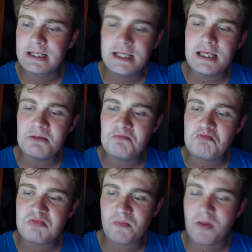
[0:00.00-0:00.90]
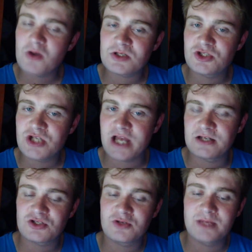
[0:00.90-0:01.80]
And he proposed a
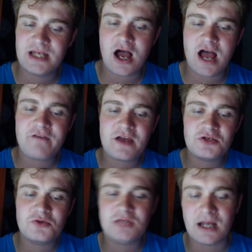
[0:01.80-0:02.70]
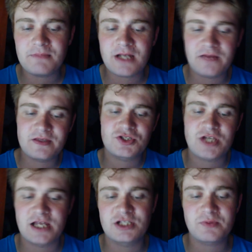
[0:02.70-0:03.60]
challenge to me. Now, I've had to dumb down this
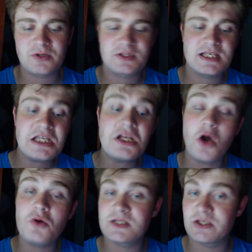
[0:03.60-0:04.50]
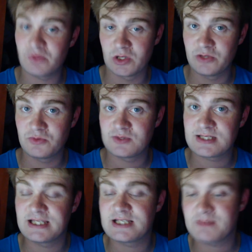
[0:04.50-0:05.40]
challenge because he knows he will
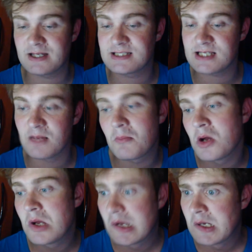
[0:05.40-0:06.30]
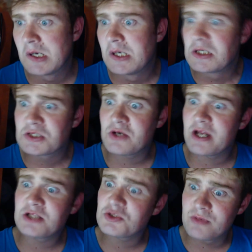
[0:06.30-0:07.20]
lose unless by some
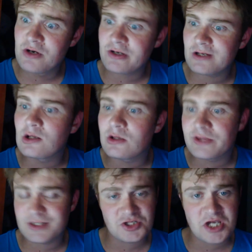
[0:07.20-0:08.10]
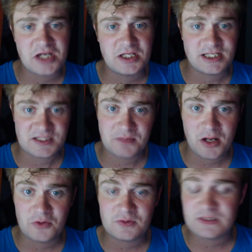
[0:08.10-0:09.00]
strange miracle this channel
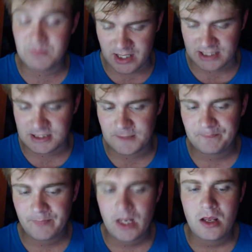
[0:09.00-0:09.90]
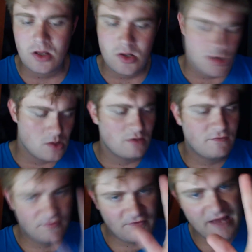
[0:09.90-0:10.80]
explodes. But
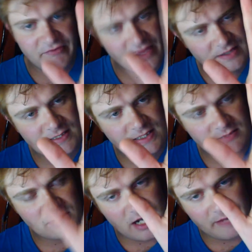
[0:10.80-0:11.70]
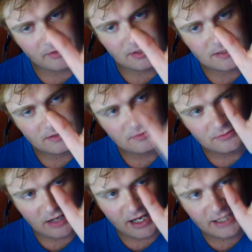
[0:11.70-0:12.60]
for 5,000 subscribers,
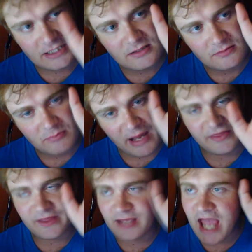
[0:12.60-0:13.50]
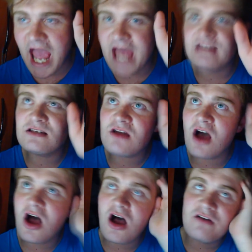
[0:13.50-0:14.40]
right, by the end
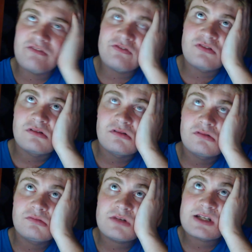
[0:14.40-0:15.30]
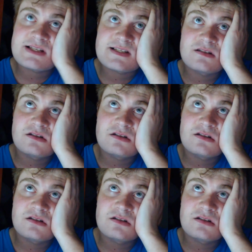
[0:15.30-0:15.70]
of, what is